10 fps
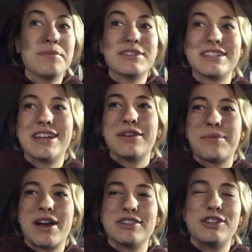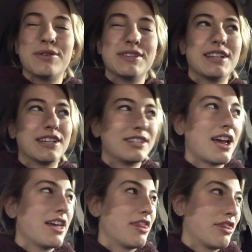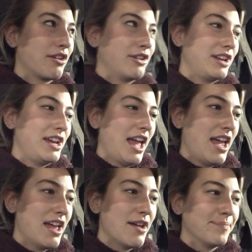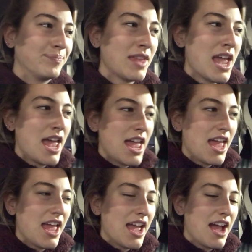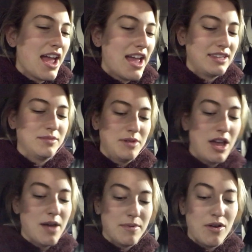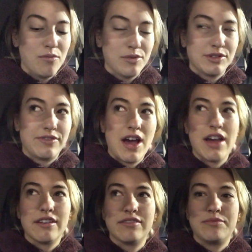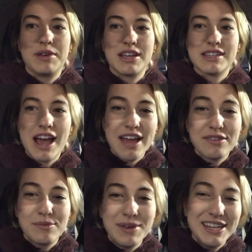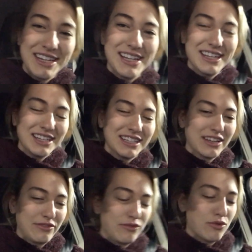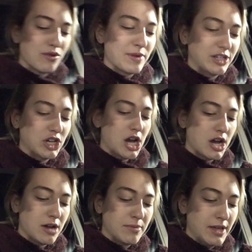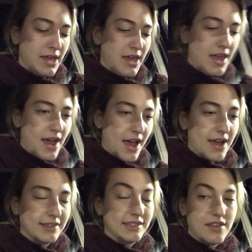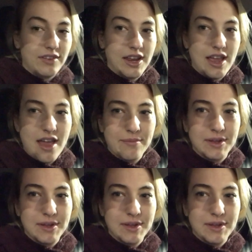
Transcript: I'm just kidding. Oh my gosh, no, it's 6.30 a.m. I had to be up at almost 5 because I have a meeting for my job at 7 a.m.